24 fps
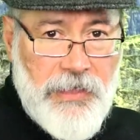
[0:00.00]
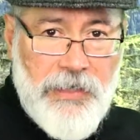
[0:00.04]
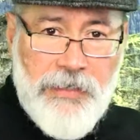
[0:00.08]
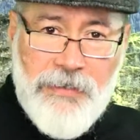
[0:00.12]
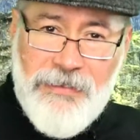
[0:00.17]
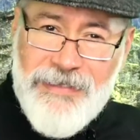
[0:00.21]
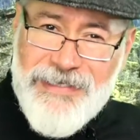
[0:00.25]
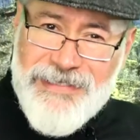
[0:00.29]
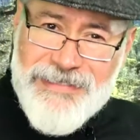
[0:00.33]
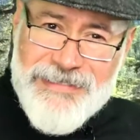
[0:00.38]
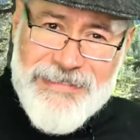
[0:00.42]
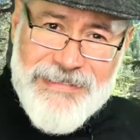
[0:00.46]

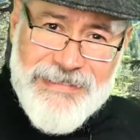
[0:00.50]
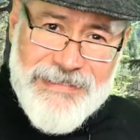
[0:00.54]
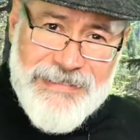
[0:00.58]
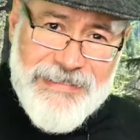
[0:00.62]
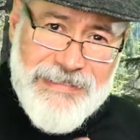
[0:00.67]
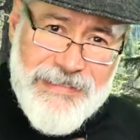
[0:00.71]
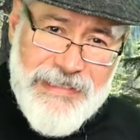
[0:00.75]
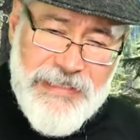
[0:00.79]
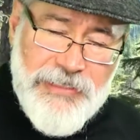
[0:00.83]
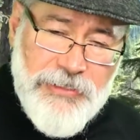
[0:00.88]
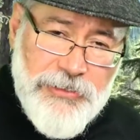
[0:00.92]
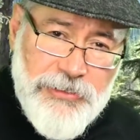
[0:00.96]
This
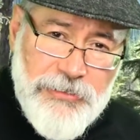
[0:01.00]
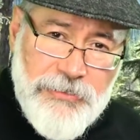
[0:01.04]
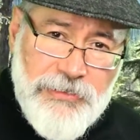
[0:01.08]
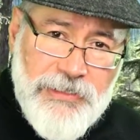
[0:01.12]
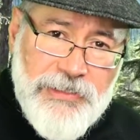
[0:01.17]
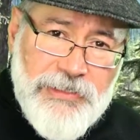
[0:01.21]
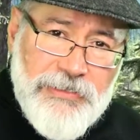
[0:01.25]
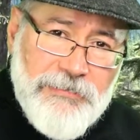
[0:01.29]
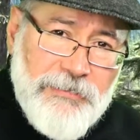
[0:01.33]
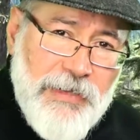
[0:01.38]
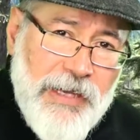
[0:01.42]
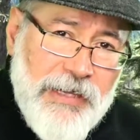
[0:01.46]
distinction
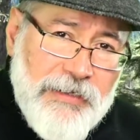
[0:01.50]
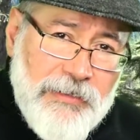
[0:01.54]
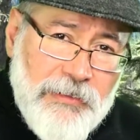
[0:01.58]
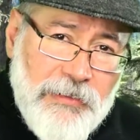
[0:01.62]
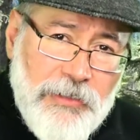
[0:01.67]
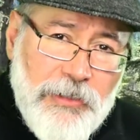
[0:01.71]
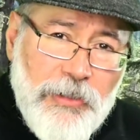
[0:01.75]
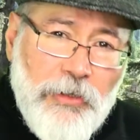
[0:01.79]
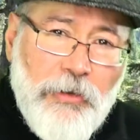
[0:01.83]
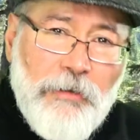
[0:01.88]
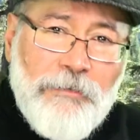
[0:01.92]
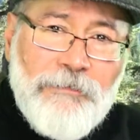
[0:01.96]
is rather
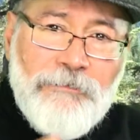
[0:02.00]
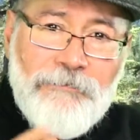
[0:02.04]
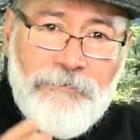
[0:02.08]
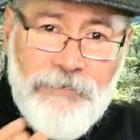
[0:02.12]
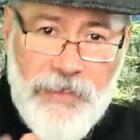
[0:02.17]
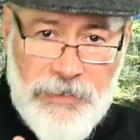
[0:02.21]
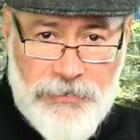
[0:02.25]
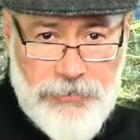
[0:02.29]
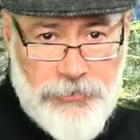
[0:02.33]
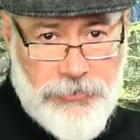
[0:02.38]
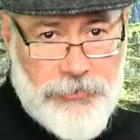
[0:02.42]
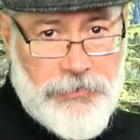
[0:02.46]

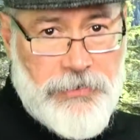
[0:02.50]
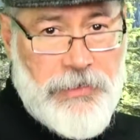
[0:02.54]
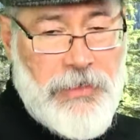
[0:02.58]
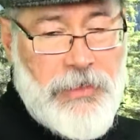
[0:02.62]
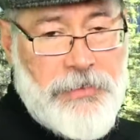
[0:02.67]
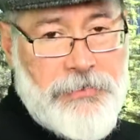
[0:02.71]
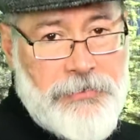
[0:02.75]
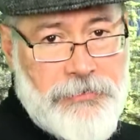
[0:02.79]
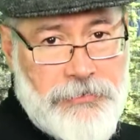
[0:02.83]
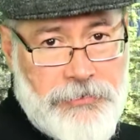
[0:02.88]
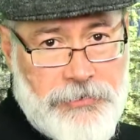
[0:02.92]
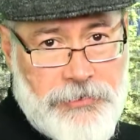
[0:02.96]
conventional,
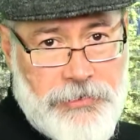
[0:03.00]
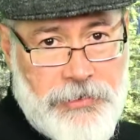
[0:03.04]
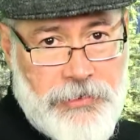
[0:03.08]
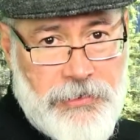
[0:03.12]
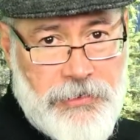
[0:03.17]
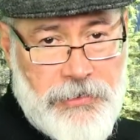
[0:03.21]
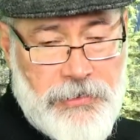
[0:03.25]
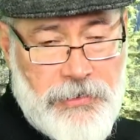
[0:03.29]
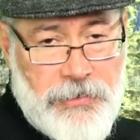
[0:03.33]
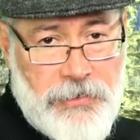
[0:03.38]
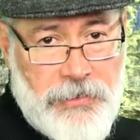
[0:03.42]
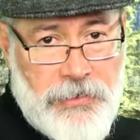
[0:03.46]
you
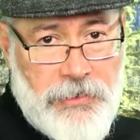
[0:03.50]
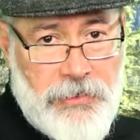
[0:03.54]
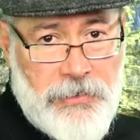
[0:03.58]
see,